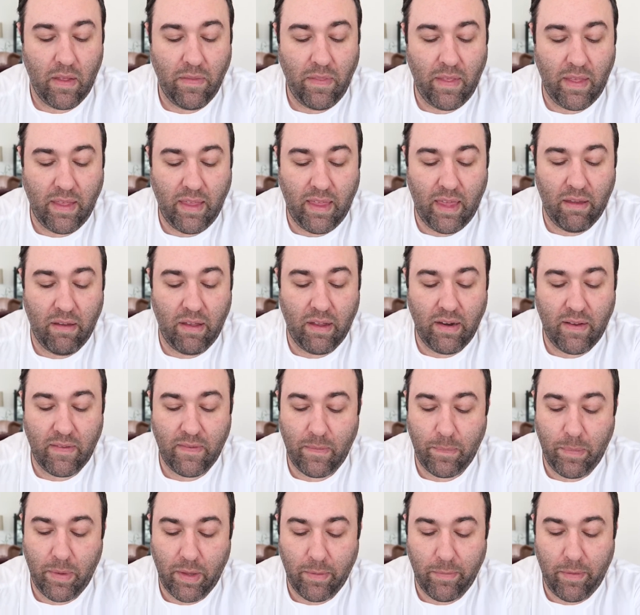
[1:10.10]
Then Gary does
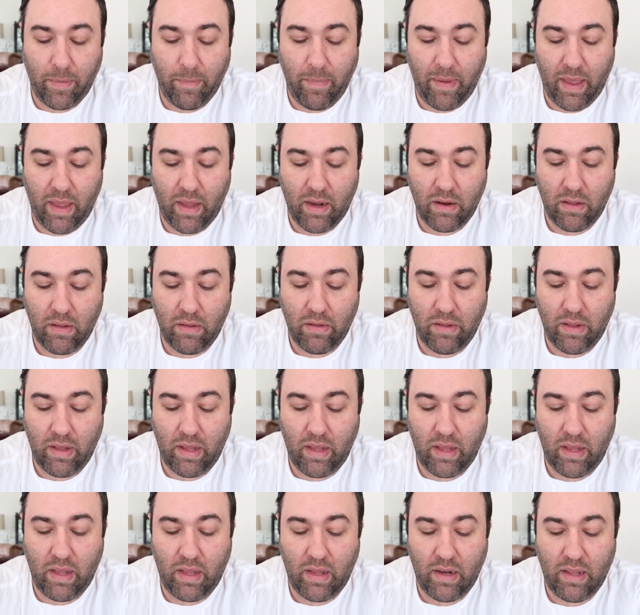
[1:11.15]
the Pokemon battle,
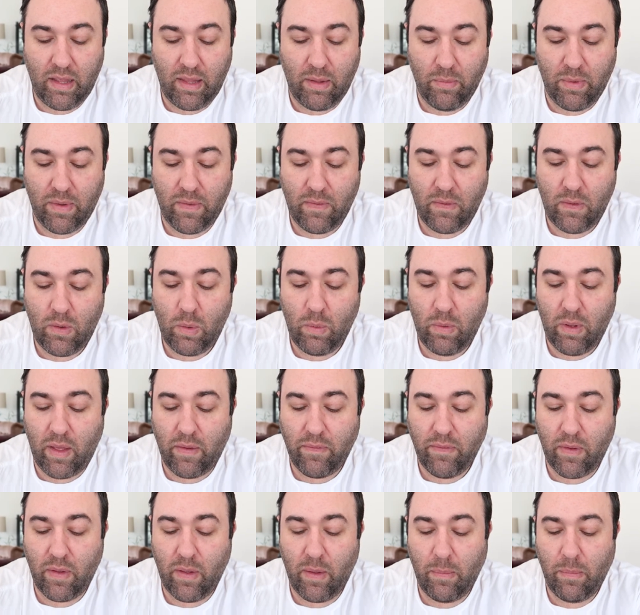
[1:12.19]
and he wins 2
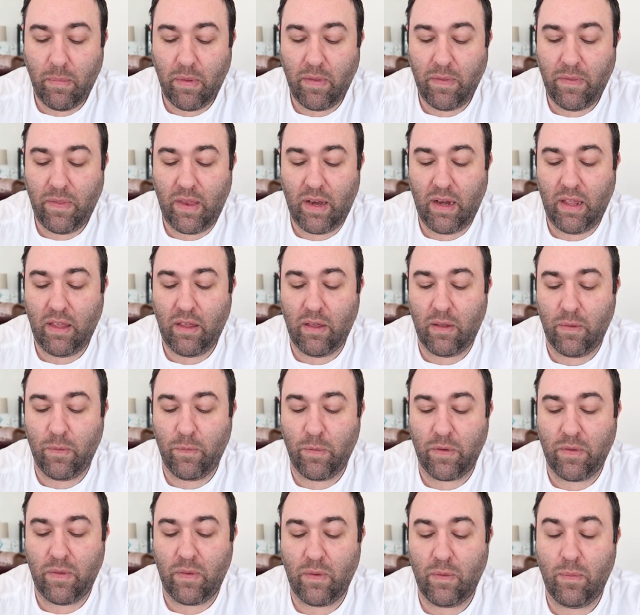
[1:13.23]
of them, then he goes
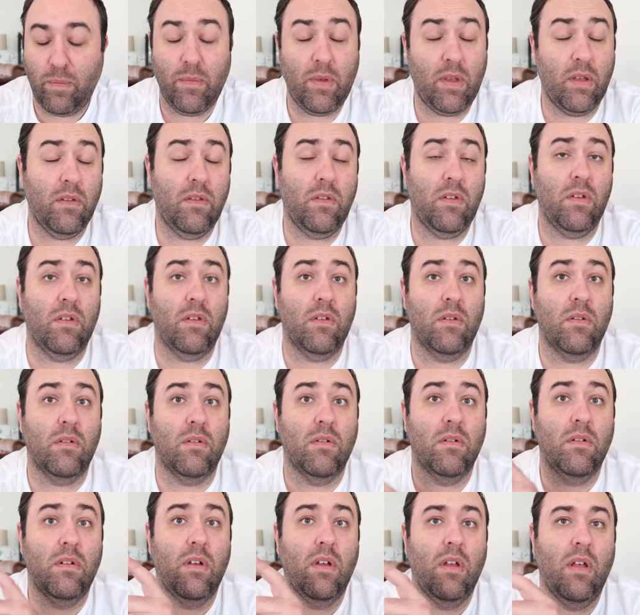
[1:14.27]
versus
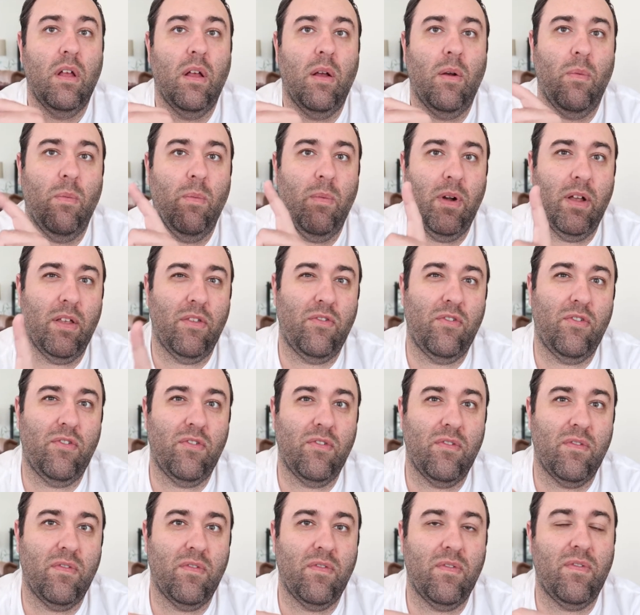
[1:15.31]
Mewtwo,
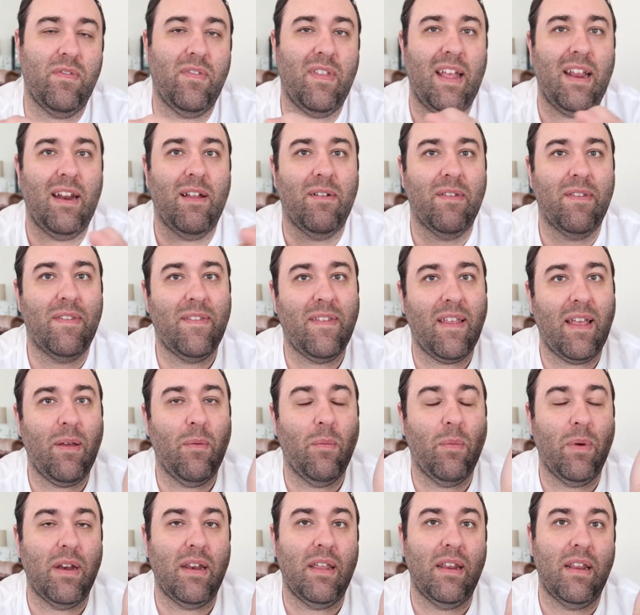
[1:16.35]
which they don't say
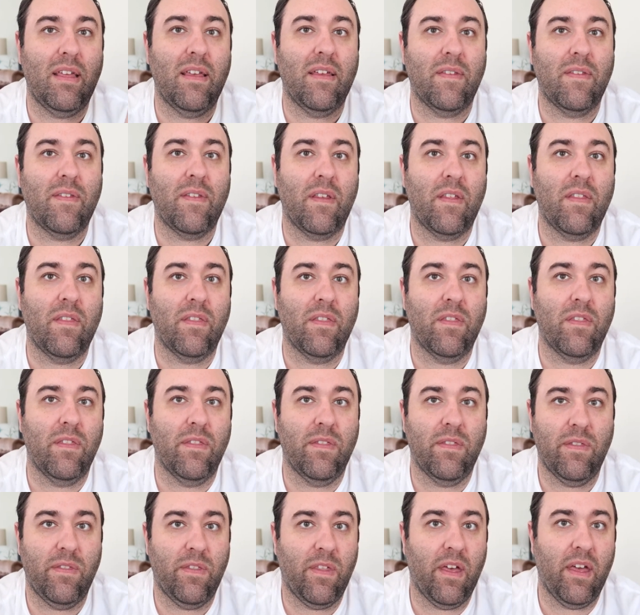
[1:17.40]
what it is in
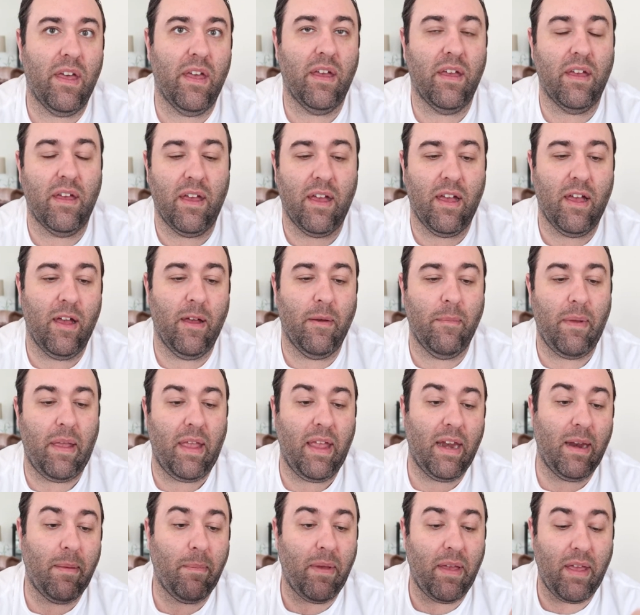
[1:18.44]
the
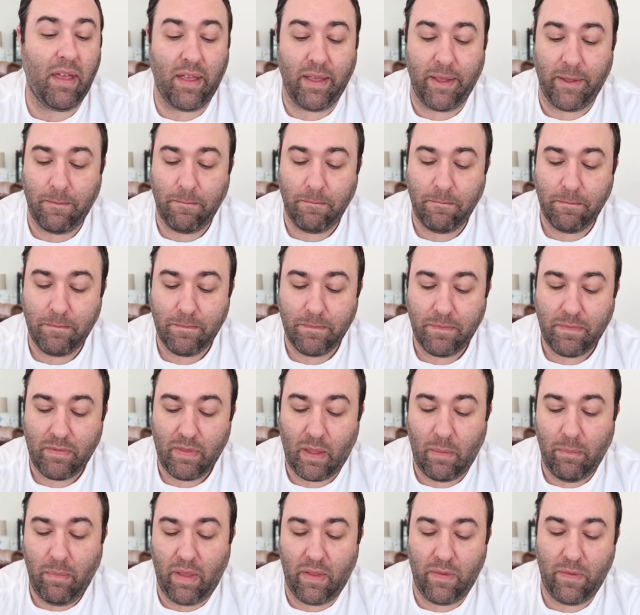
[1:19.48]
anime,
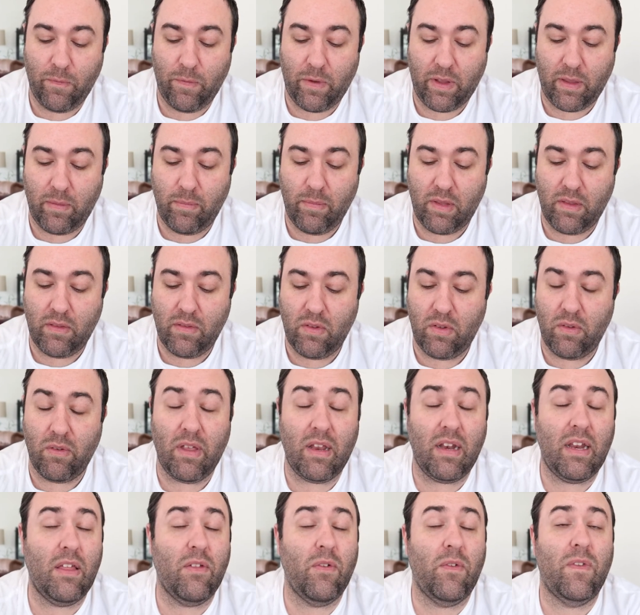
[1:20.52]
but it's freaking Mewtwo,
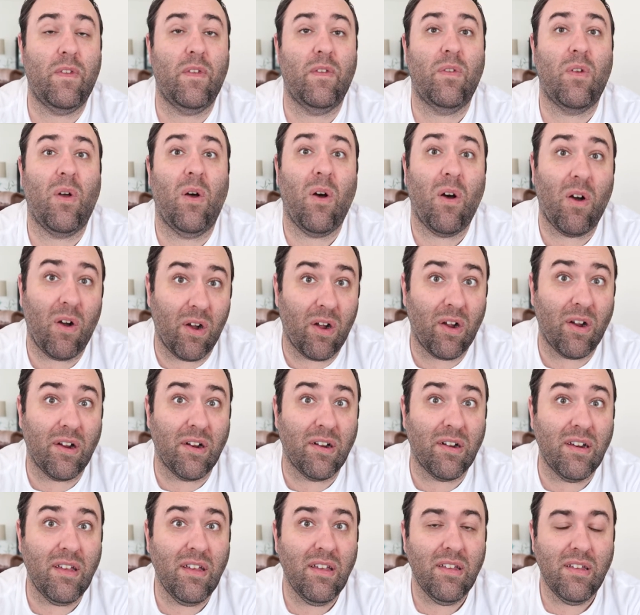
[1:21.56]
and he loses
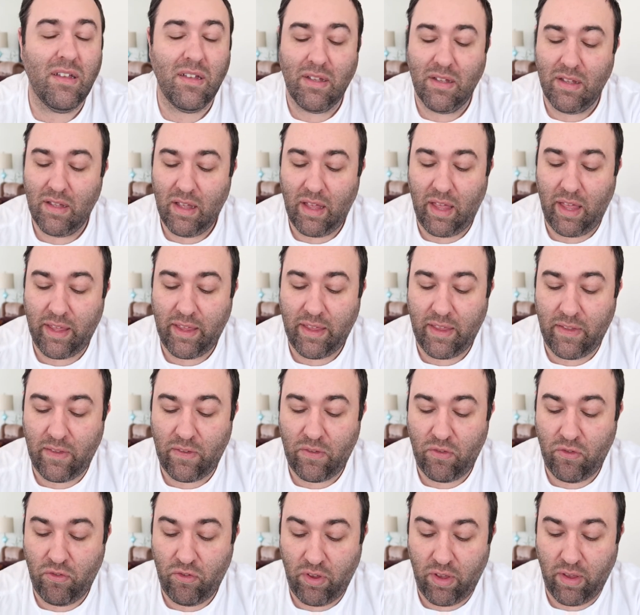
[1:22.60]
hard
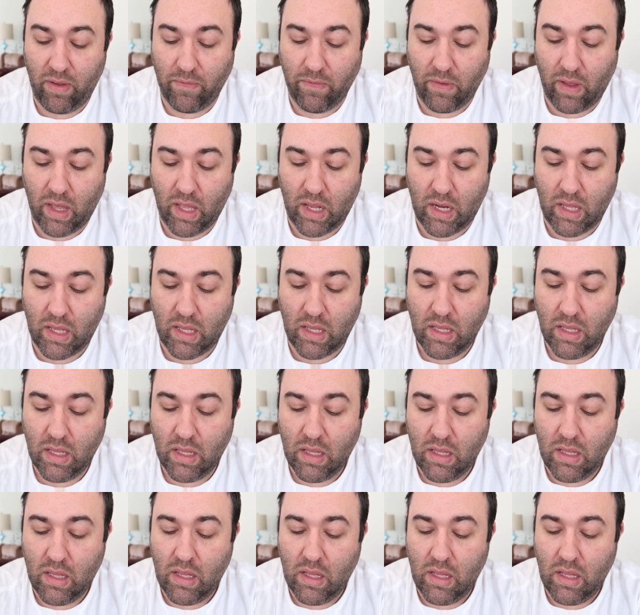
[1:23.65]
against Giovanni,